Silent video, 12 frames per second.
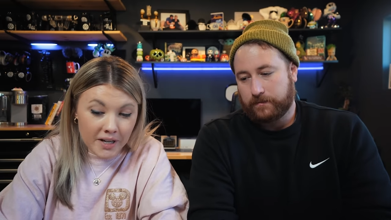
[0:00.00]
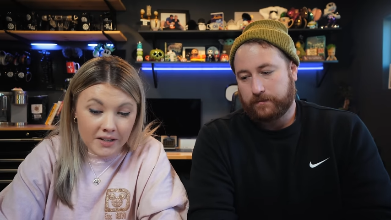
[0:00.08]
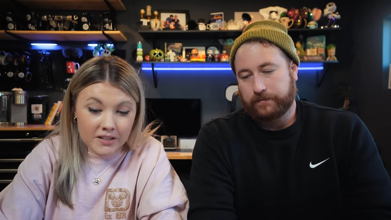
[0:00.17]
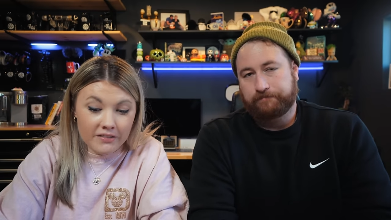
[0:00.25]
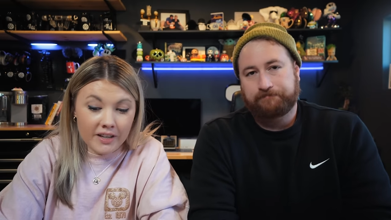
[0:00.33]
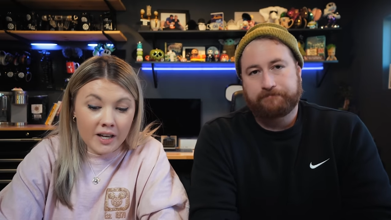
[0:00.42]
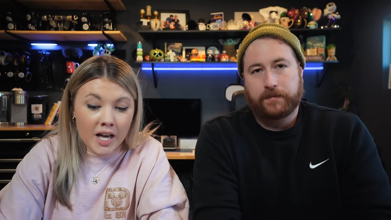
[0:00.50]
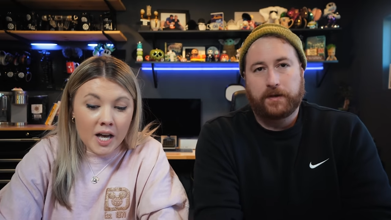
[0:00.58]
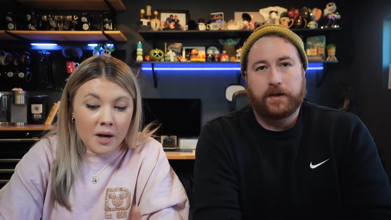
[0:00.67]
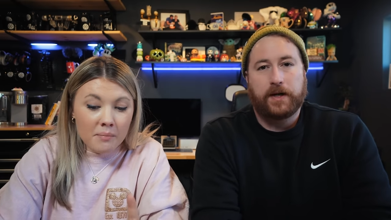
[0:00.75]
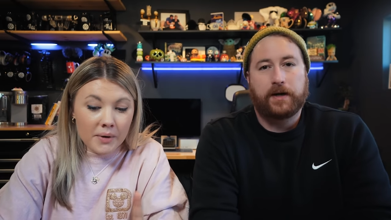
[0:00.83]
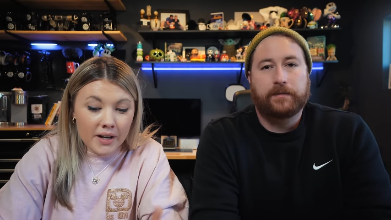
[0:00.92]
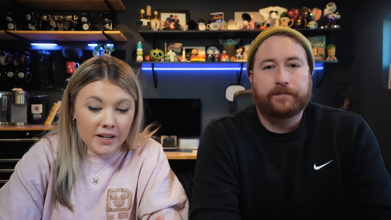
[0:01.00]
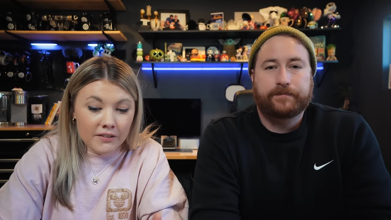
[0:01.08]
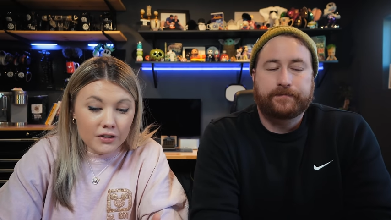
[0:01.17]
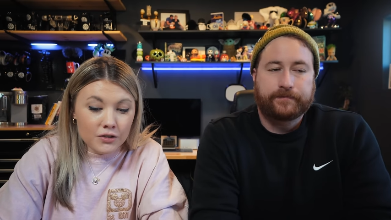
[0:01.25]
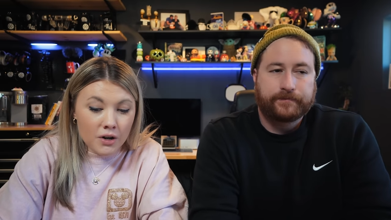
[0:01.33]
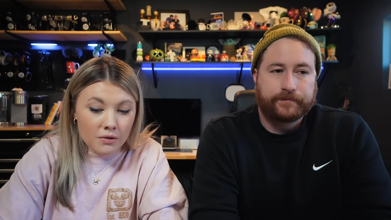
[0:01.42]
Speaker 1: because of it. Yeah. But
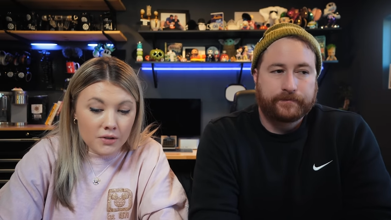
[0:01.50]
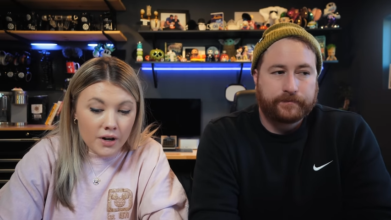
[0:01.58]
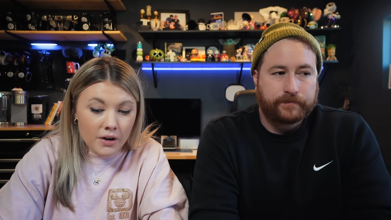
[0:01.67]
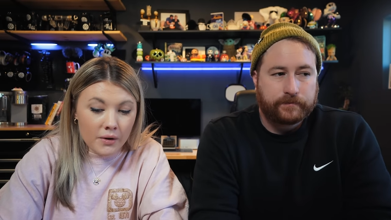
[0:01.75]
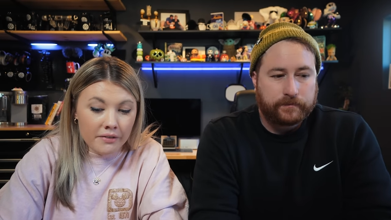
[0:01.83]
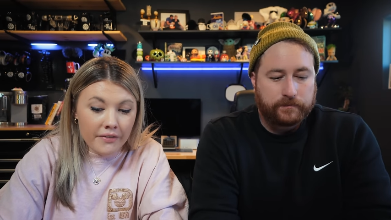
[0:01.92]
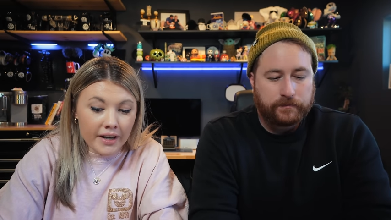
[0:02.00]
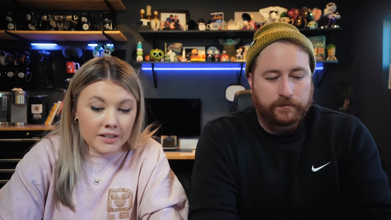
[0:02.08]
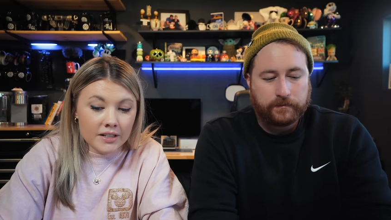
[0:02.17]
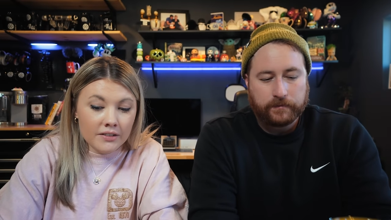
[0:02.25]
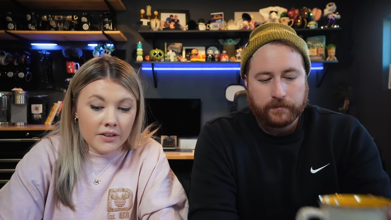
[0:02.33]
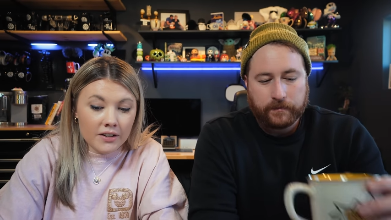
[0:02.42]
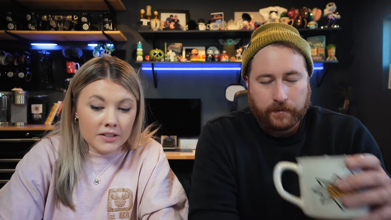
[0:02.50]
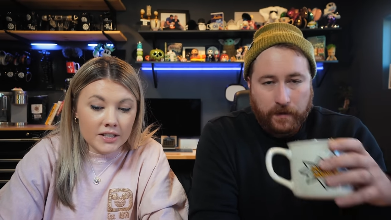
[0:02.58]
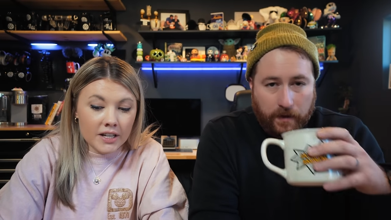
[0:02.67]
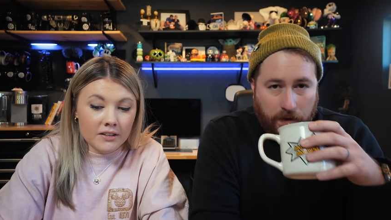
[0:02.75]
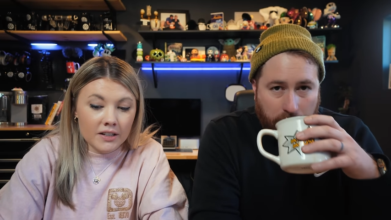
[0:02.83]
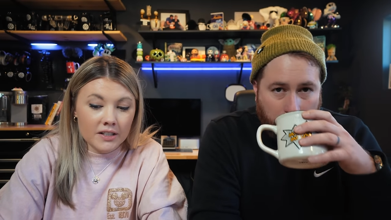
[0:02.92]
if you don't know, effective on
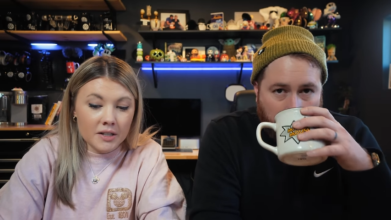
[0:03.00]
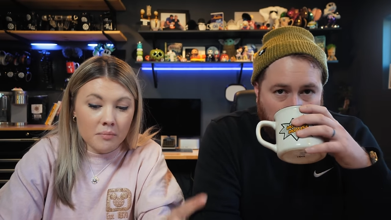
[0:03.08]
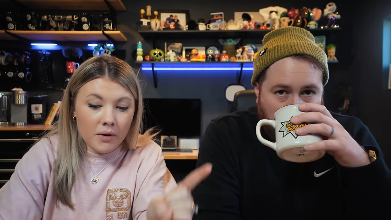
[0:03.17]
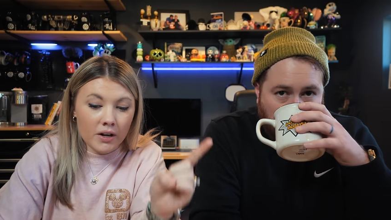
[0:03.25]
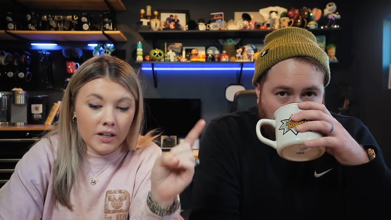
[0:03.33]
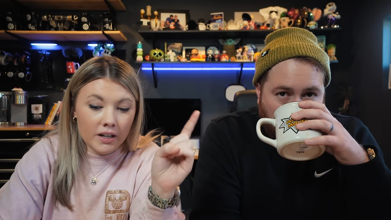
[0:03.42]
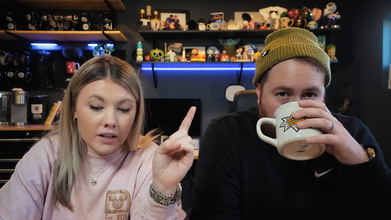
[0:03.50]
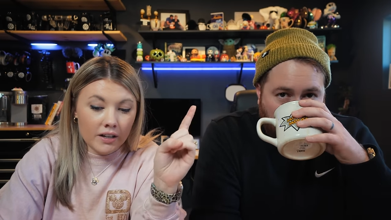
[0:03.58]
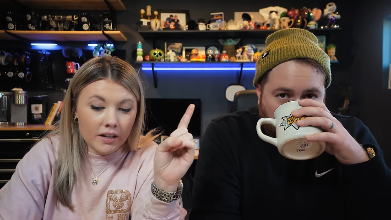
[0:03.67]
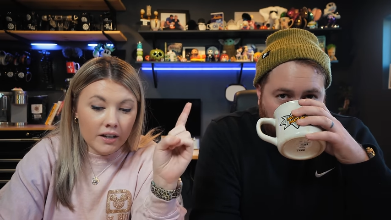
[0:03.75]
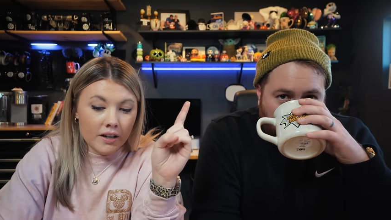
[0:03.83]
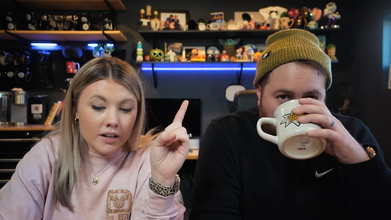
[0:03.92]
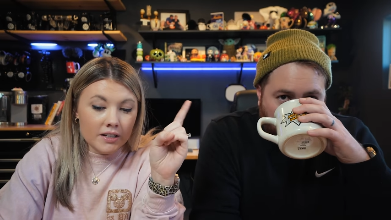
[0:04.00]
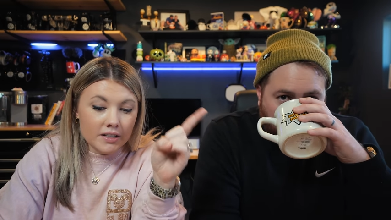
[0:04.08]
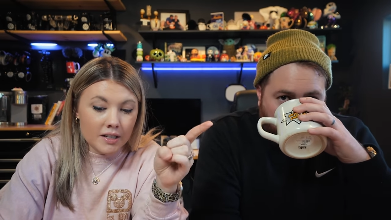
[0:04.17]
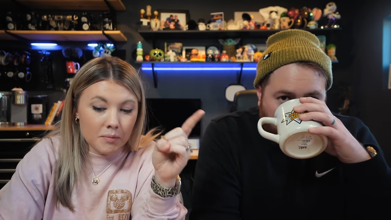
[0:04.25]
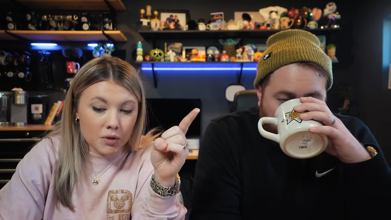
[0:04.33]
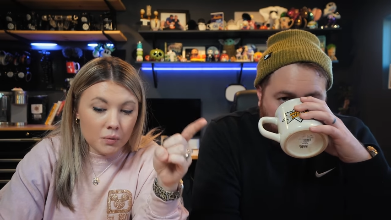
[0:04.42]
sailings embarking
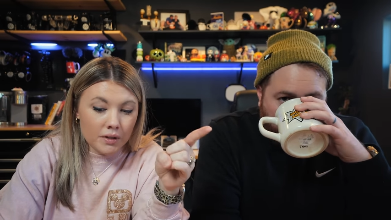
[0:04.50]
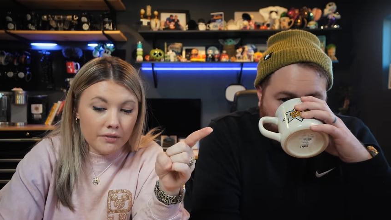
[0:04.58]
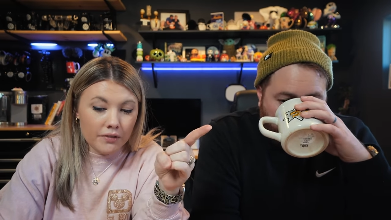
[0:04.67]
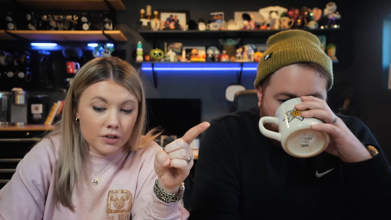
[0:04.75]
December 21st,